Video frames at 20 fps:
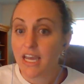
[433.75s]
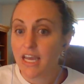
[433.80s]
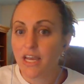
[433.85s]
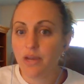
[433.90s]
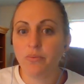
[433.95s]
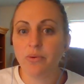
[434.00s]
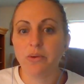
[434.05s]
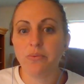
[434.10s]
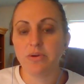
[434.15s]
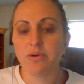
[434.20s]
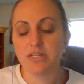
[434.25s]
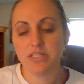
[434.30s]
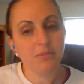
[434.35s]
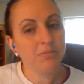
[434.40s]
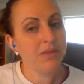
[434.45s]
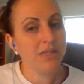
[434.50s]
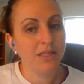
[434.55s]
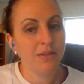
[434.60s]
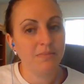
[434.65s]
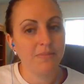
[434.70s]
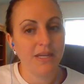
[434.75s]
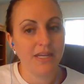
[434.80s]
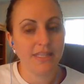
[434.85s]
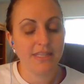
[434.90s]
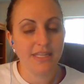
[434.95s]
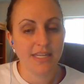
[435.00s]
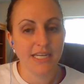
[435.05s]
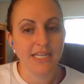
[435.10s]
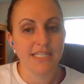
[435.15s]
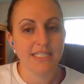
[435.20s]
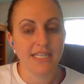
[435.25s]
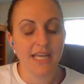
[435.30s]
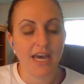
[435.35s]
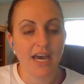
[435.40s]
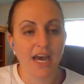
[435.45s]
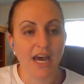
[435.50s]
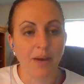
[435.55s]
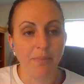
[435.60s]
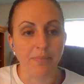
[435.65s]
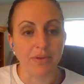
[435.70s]
And what were some of the main things that
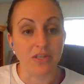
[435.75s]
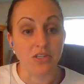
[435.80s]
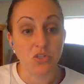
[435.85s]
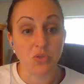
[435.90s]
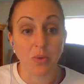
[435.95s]
happened?